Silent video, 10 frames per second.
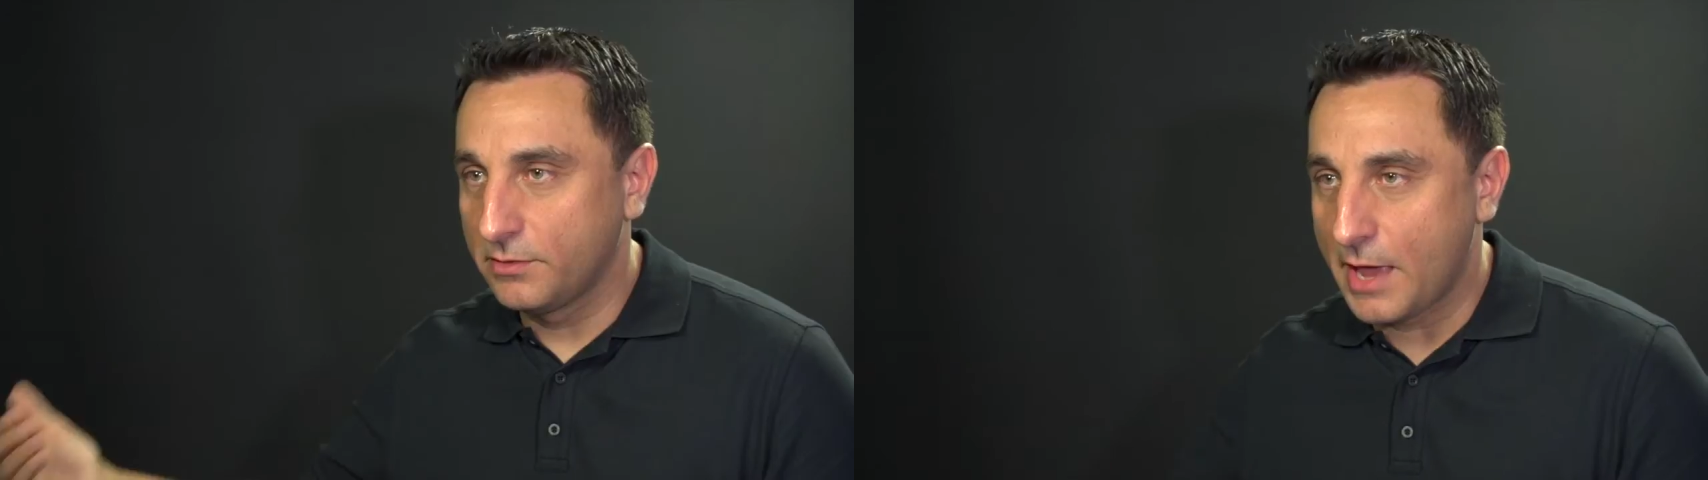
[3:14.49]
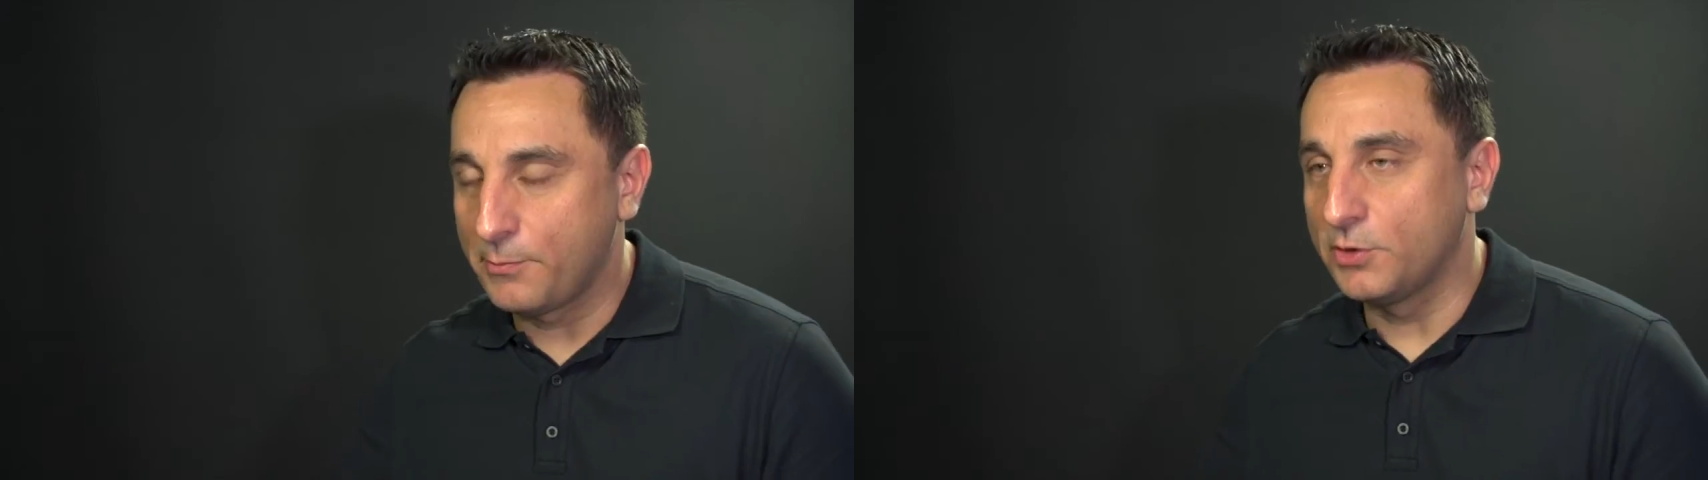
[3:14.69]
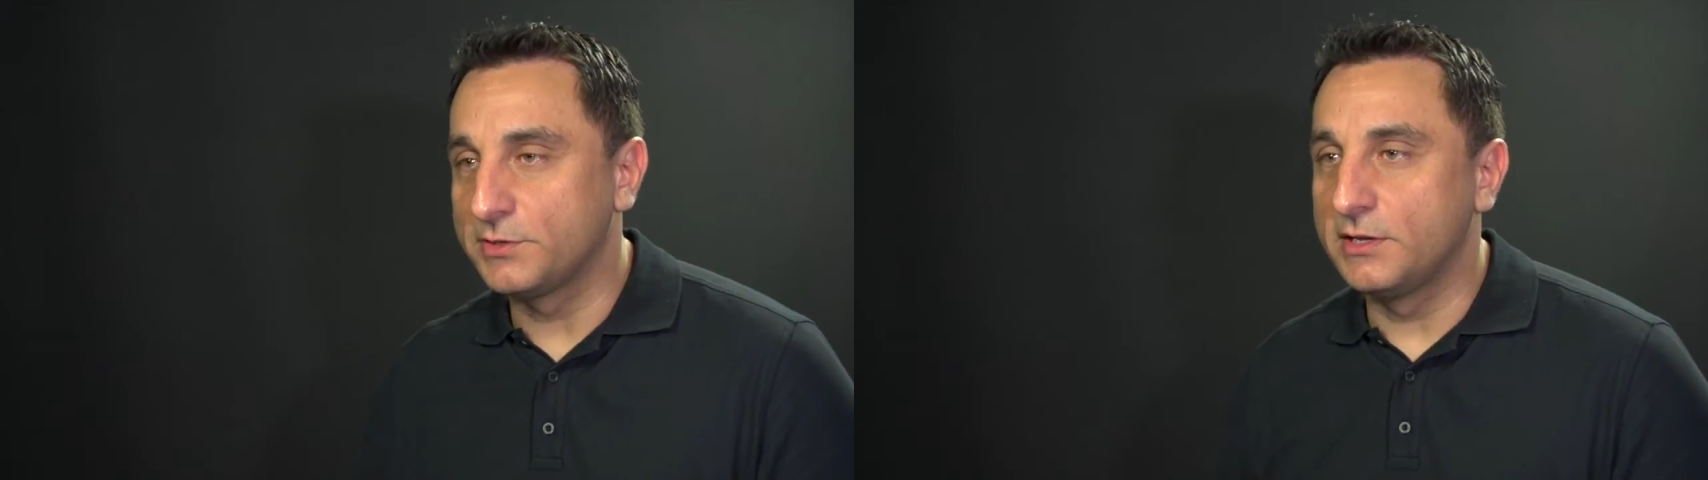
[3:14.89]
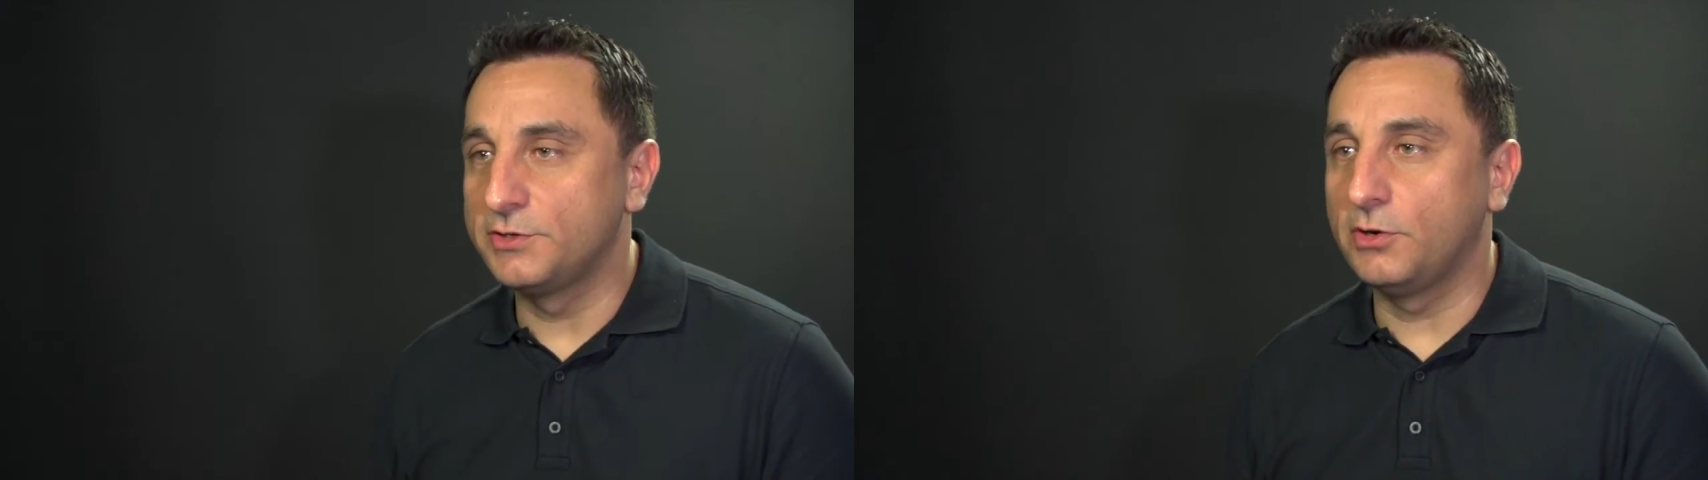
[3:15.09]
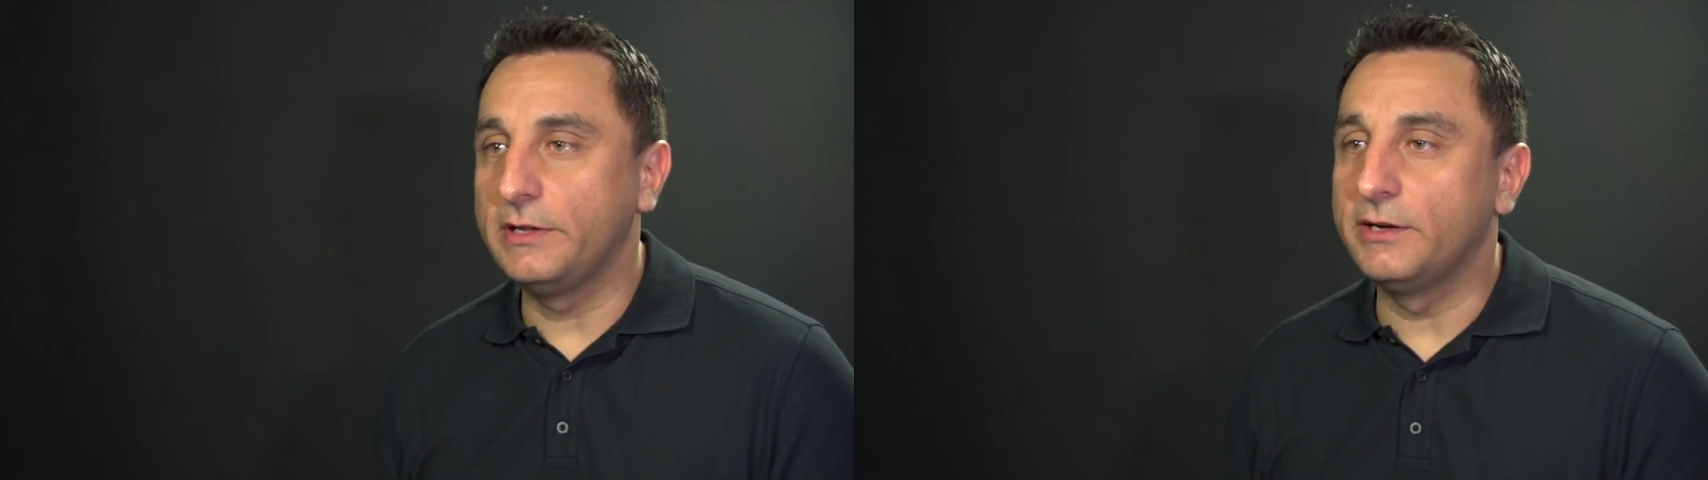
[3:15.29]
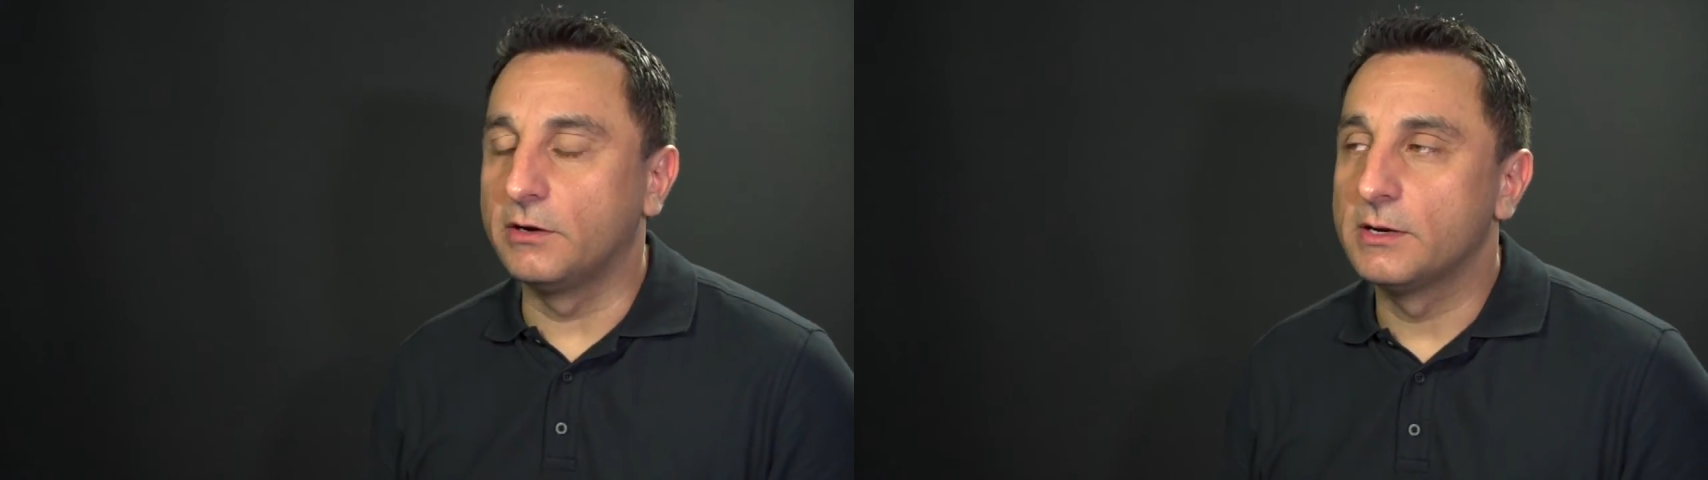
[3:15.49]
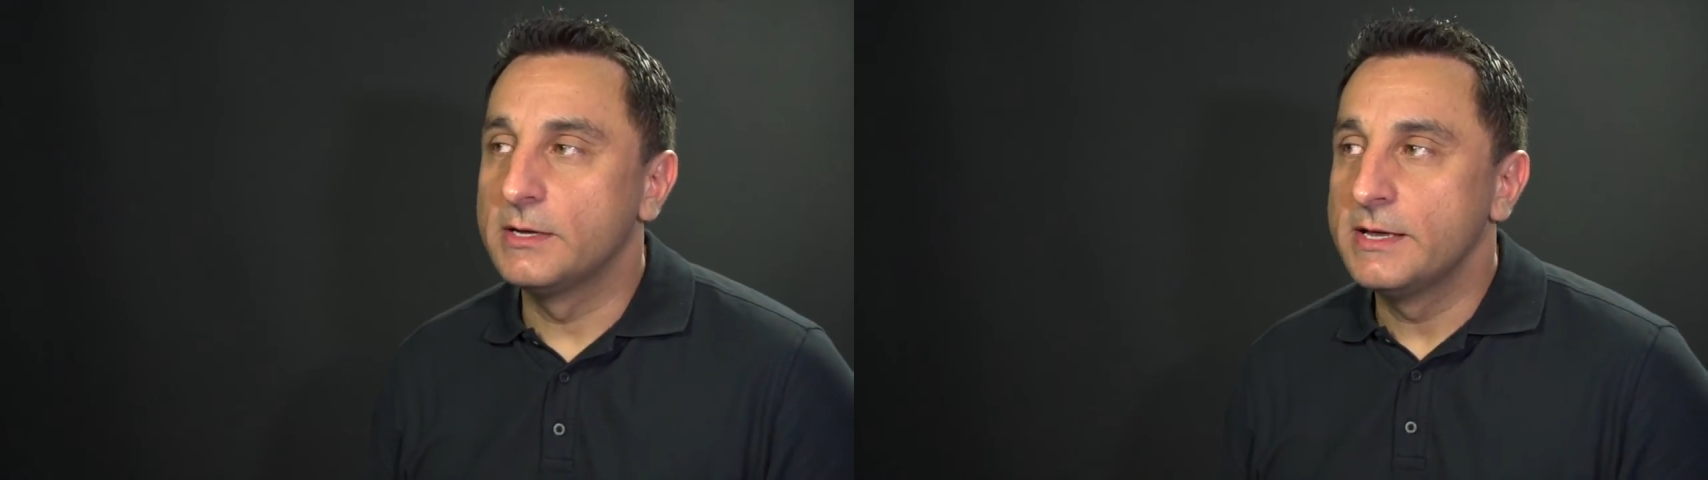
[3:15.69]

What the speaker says: That person is your leader.